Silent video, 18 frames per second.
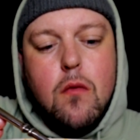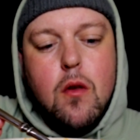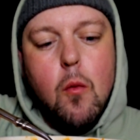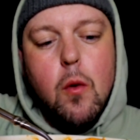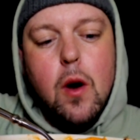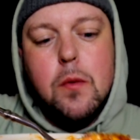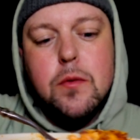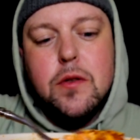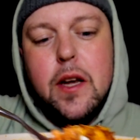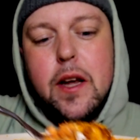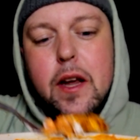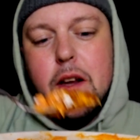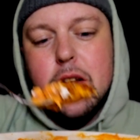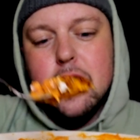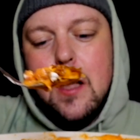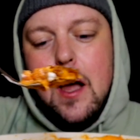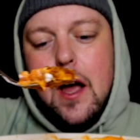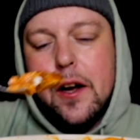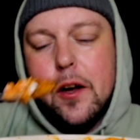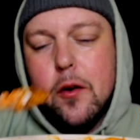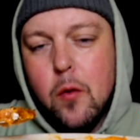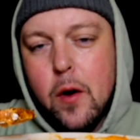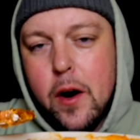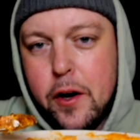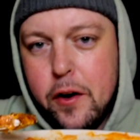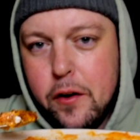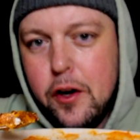what I'm saying is I could
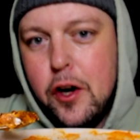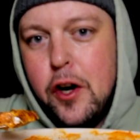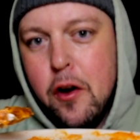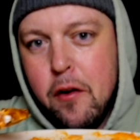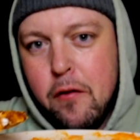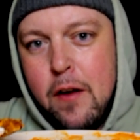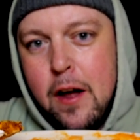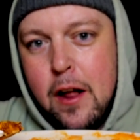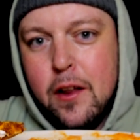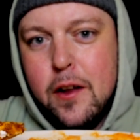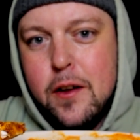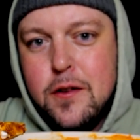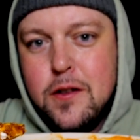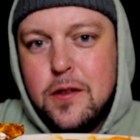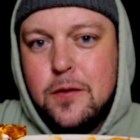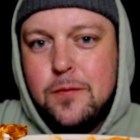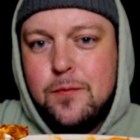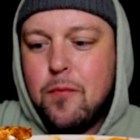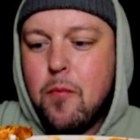write novellas